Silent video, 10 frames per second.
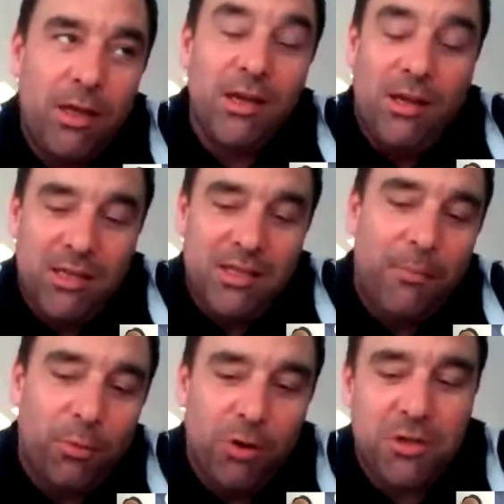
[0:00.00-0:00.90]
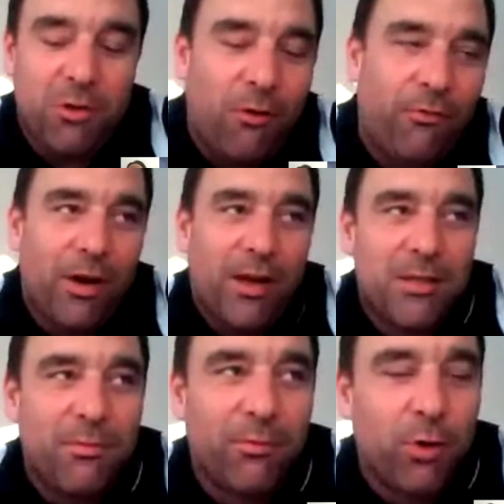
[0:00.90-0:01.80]
except Rostov, I guess
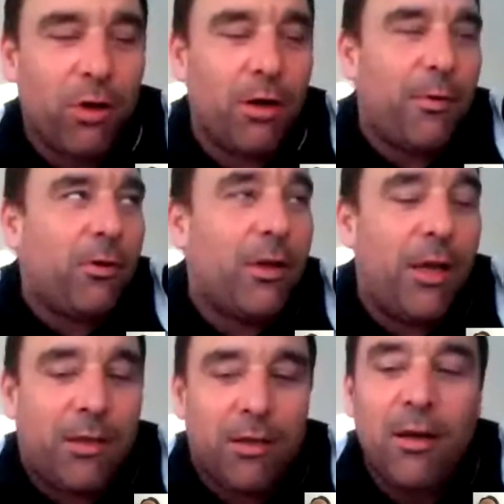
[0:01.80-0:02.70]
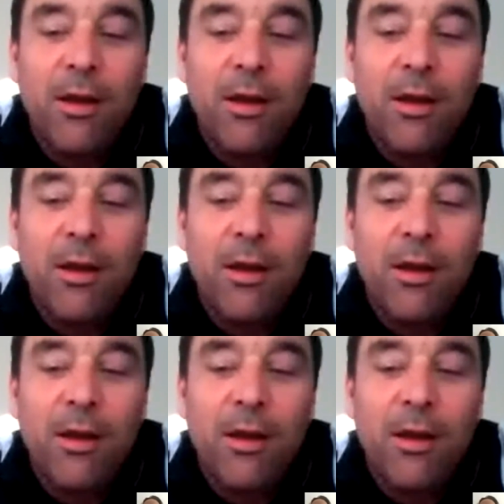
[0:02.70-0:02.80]
we'll talk about it later,